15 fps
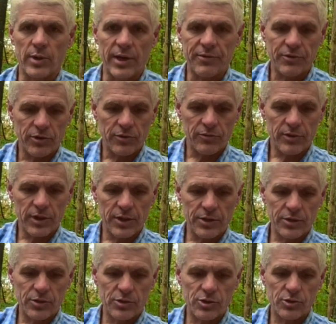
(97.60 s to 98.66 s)
after you've done
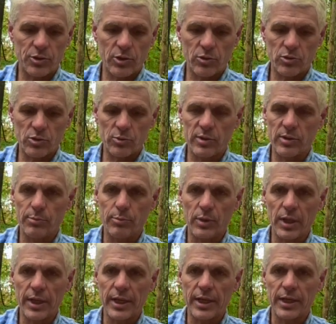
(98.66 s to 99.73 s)
your strokes with the
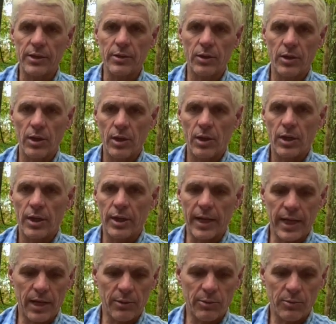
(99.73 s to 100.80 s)
blade,
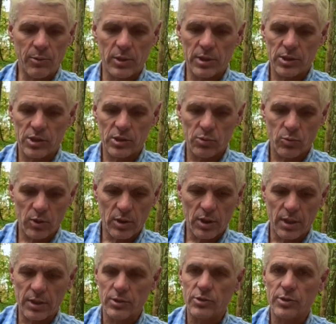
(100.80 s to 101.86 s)
now we want to just work
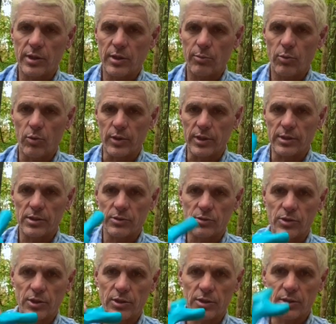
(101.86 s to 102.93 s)
on trigger points. So
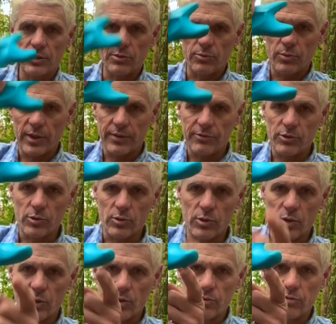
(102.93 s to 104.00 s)
turn the Wave Tool
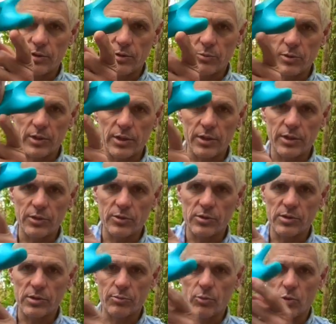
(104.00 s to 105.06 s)
over, and we're going to use
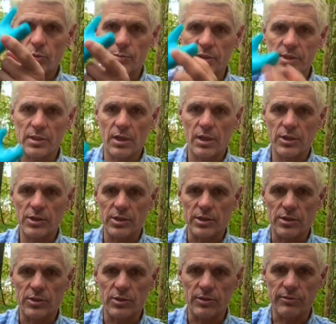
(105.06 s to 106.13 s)
the more massaging
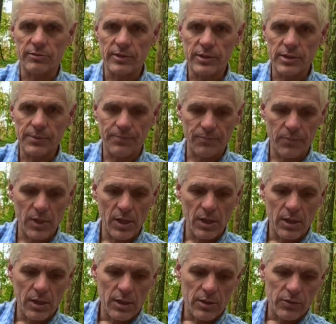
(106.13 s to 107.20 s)
surface.
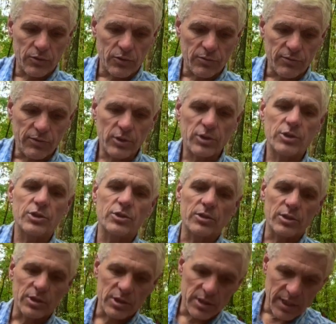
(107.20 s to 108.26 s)
So first you
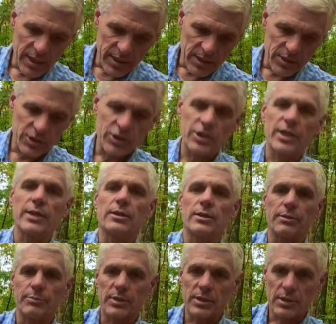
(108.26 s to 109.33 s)
can just kind of gently
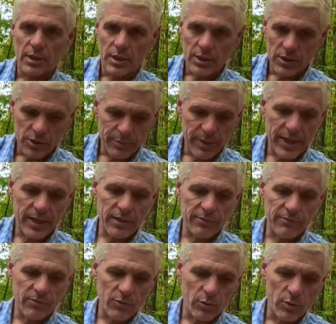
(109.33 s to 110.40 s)
massage back and
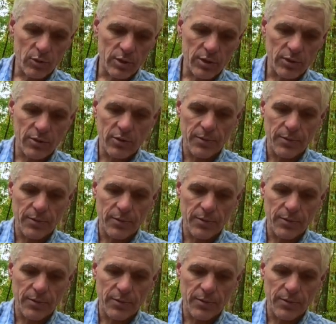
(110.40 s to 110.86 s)
forth.